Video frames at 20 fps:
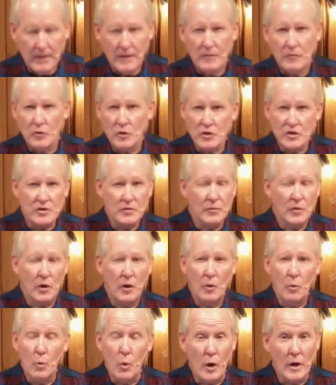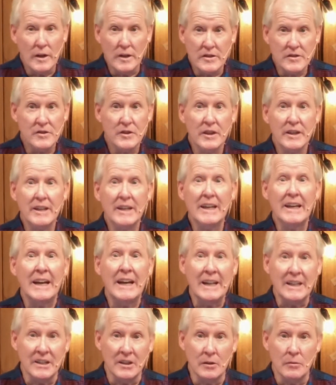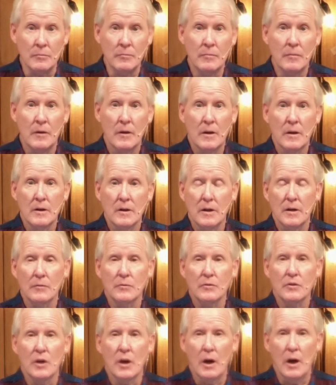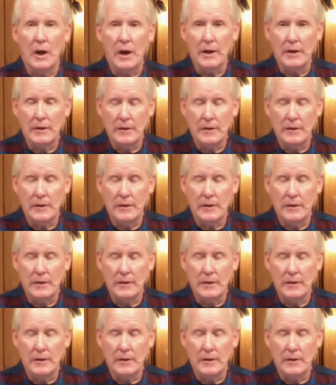First of all, what is the kingdom of God?